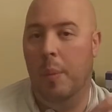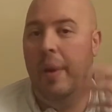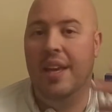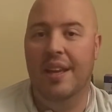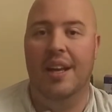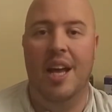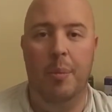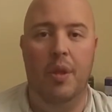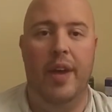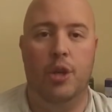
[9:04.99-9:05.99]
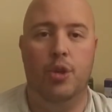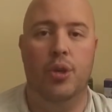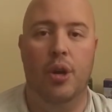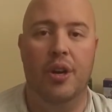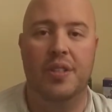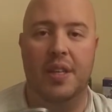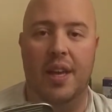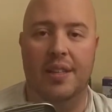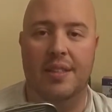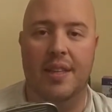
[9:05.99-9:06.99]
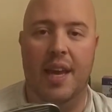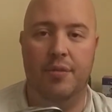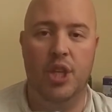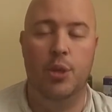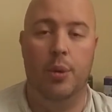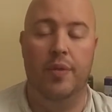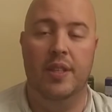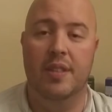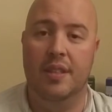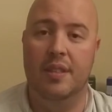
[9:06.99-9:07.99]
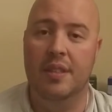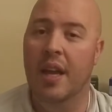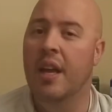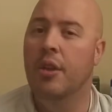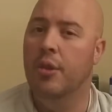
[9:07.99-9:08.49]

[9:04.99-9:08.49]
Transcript: we might get a couple of extra yards against the FG Tour V6s.